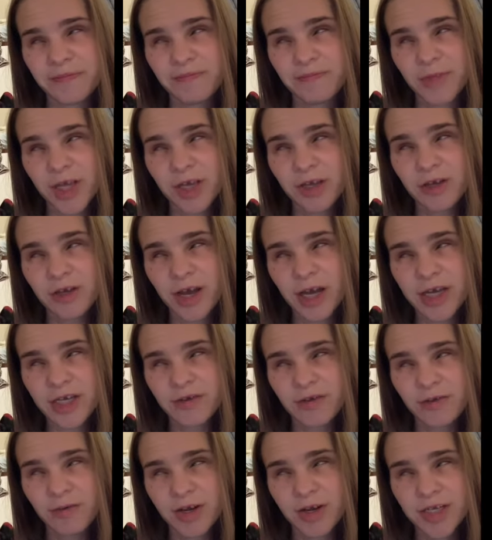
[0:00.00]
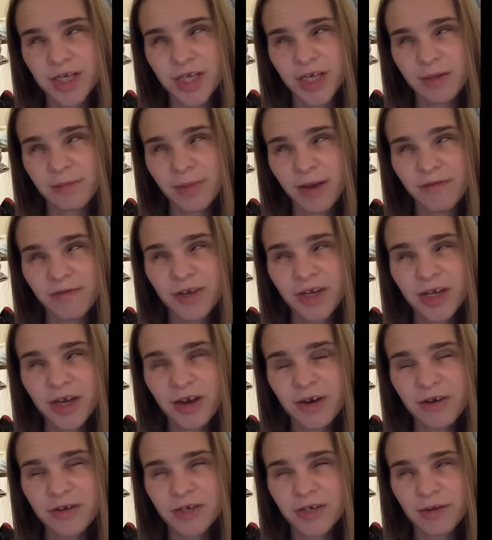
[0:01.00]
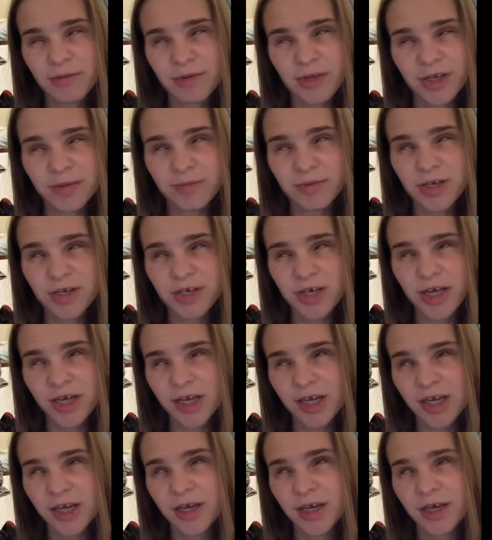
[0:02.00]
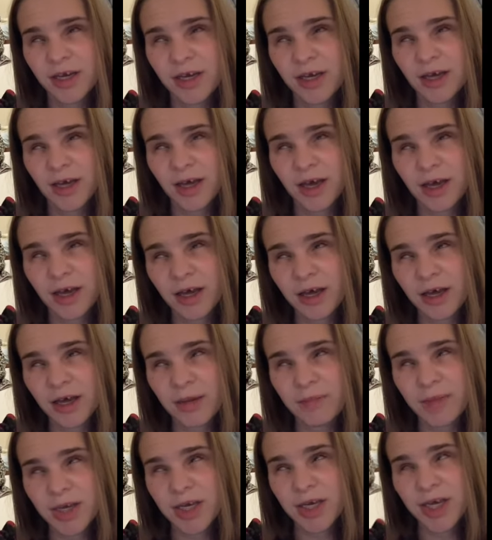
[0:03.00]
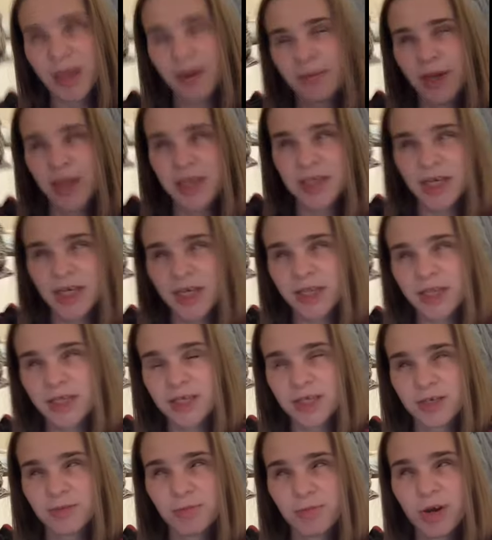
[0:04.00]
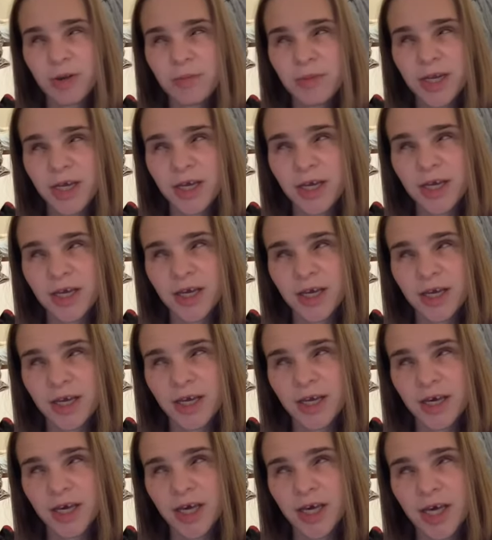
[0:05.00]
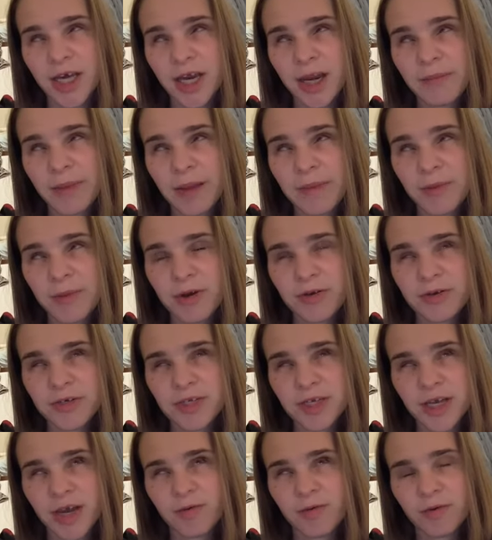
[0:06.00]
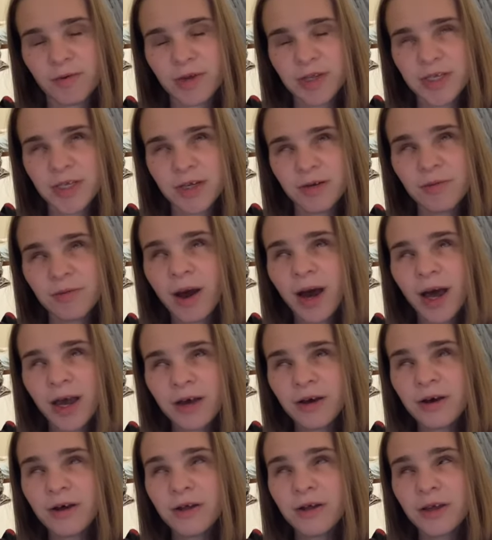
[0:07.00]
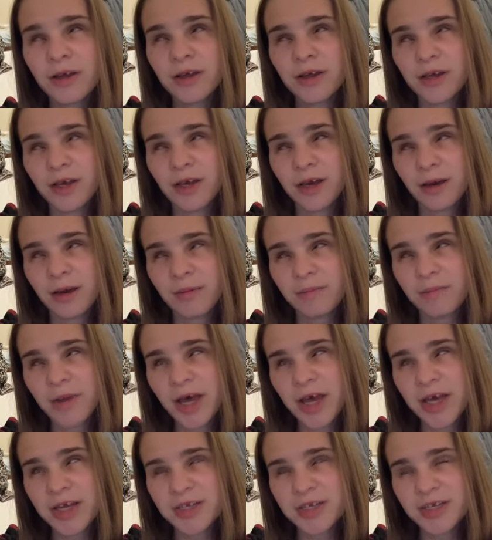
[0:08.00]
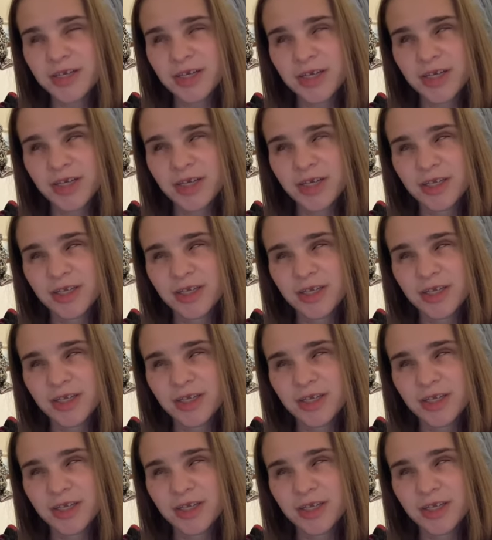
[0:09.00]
thank you guys for watching my videos. I really appreciate it. Again, I'm not saying this is permanent, and I may post every once in a while, but,